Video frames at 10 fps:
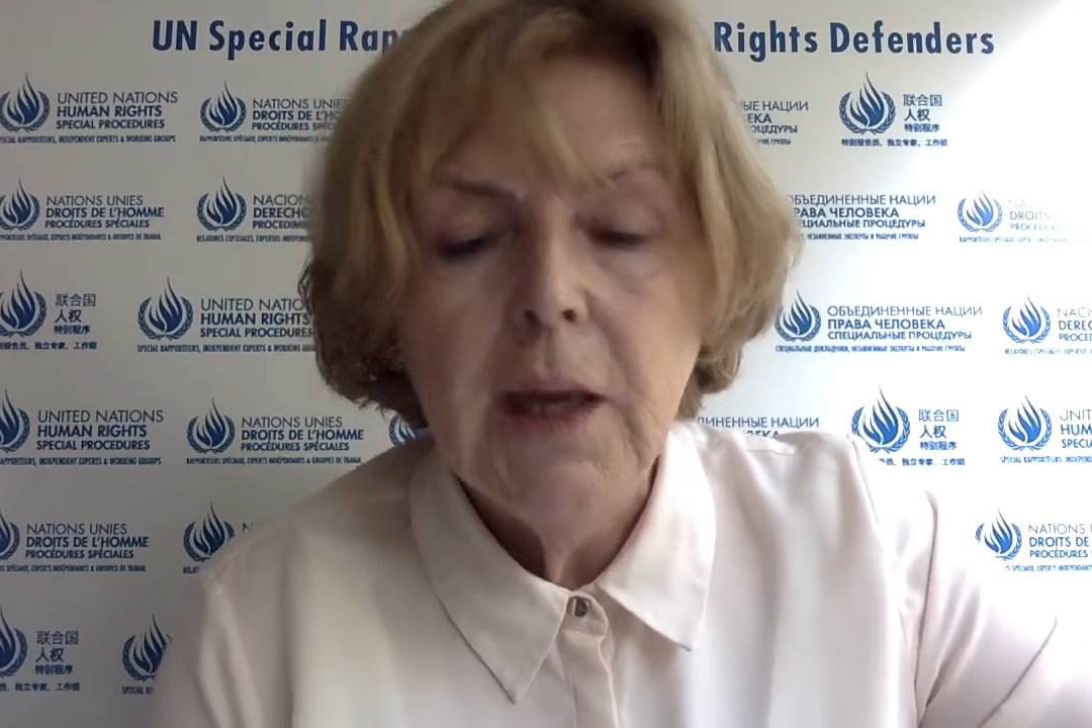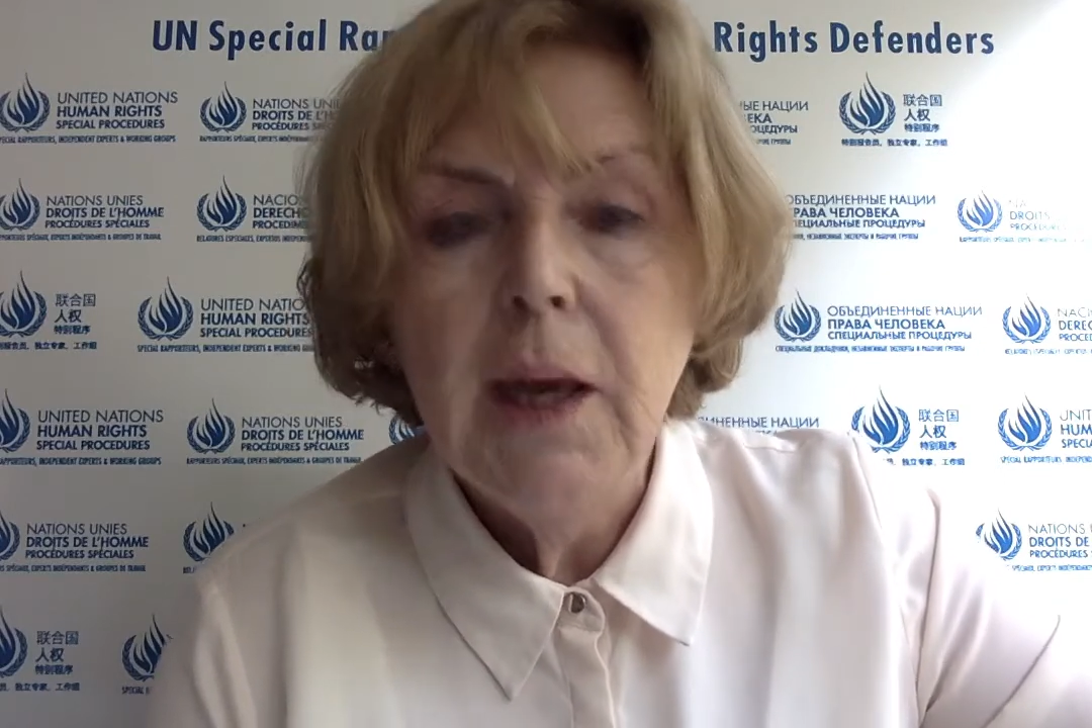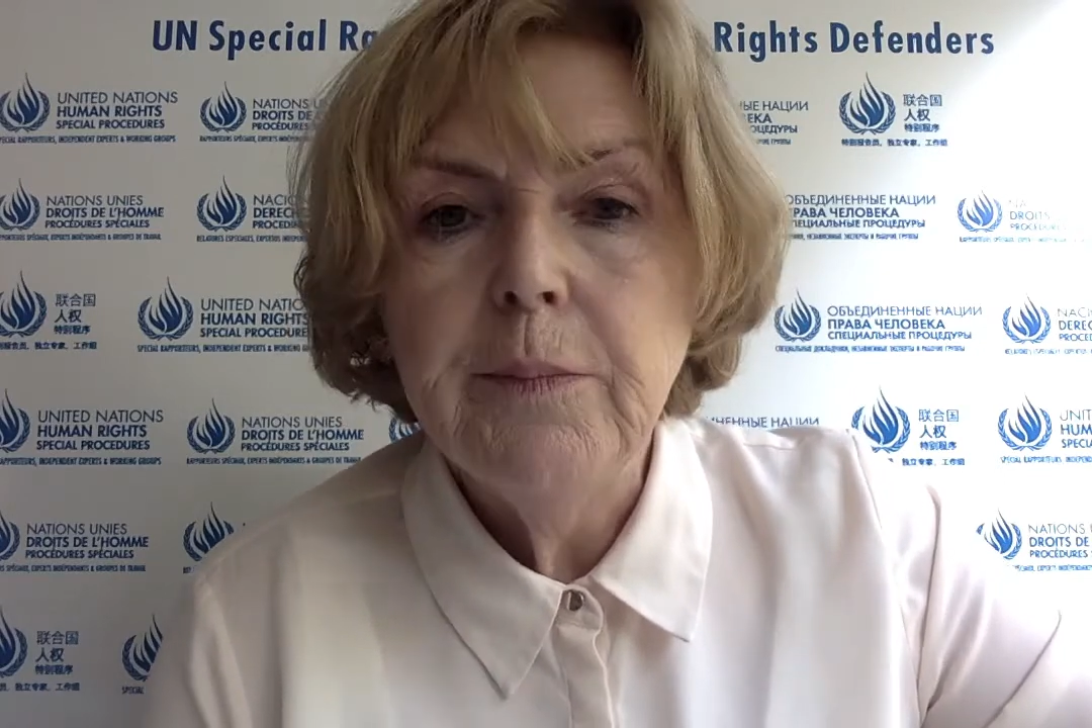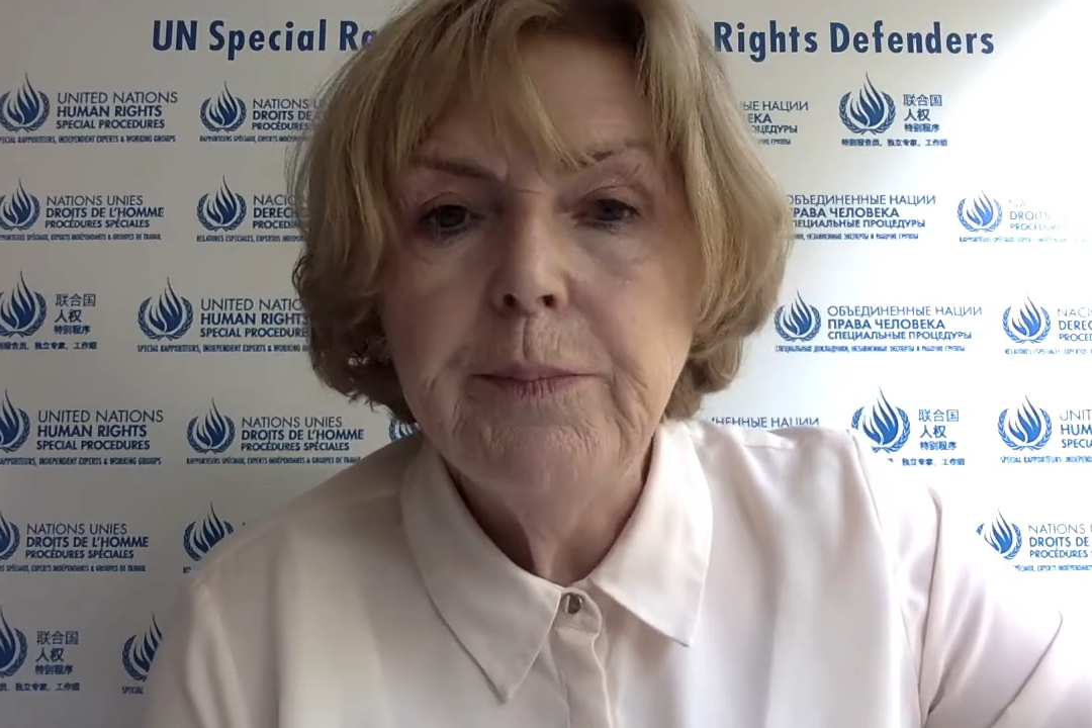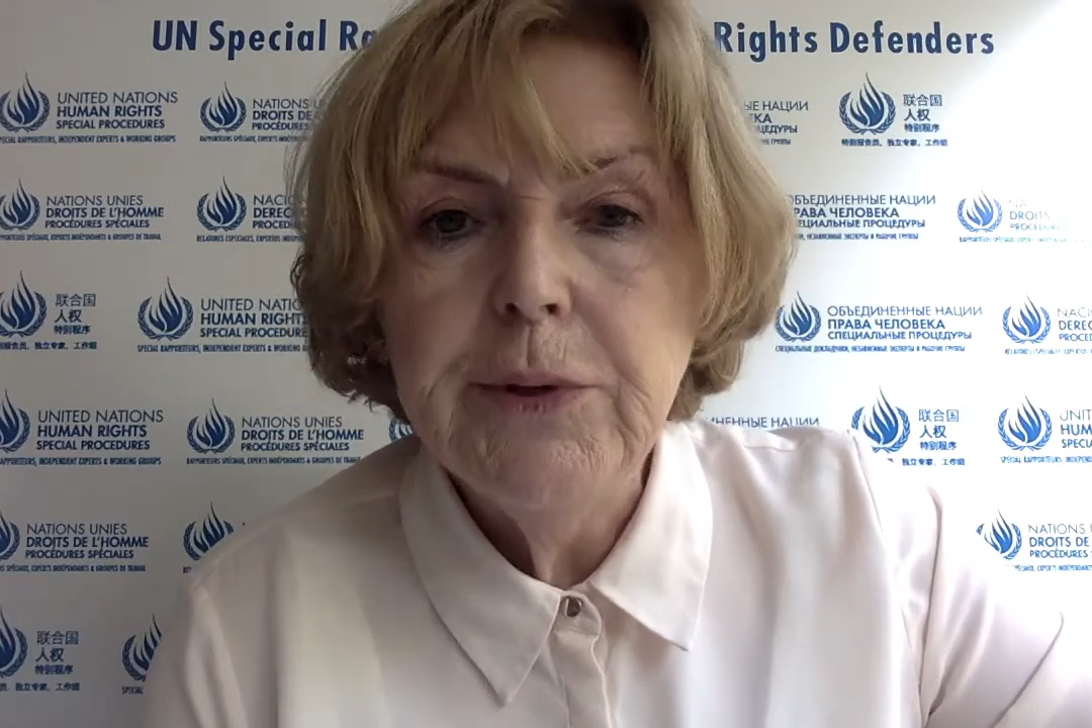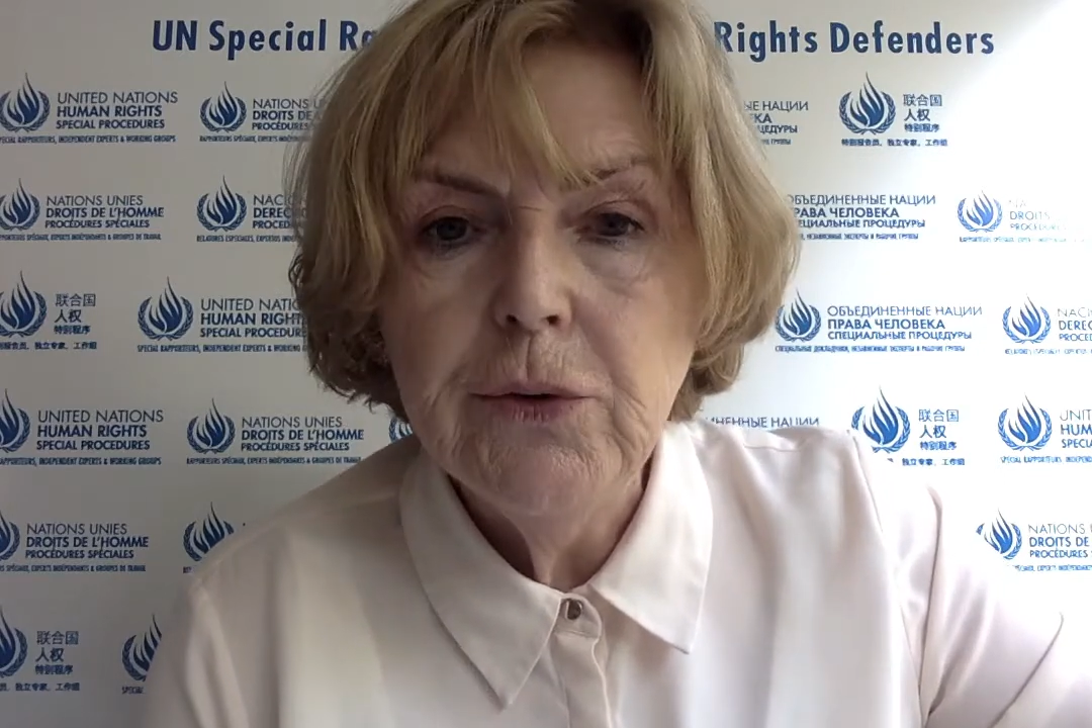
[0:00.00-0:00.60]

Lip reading: and